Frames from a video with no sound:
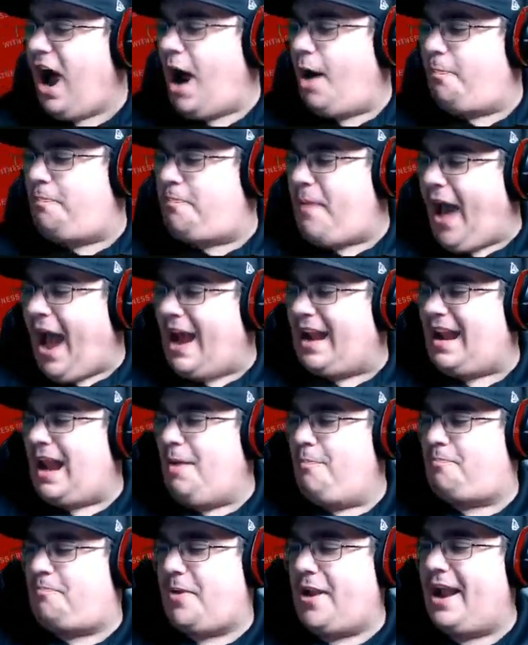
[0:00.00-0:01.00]
Oh, batted
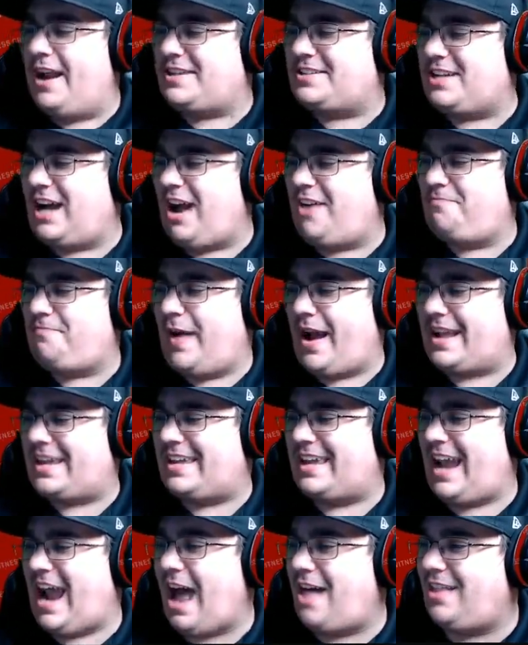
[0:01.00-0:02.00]
and picked off by
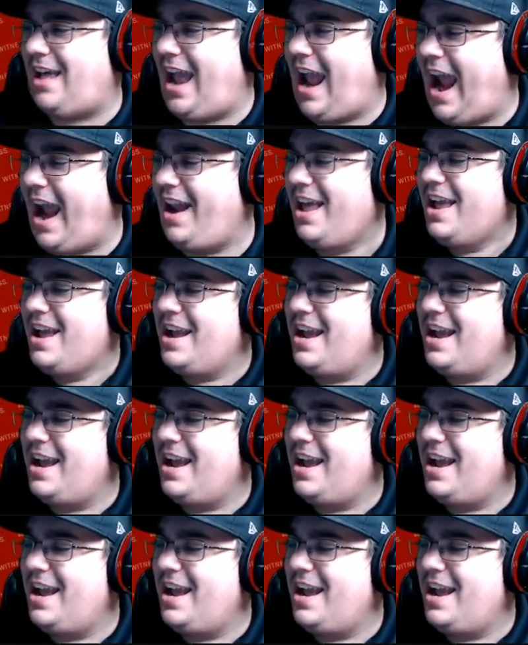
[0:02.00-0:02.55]
Callahan.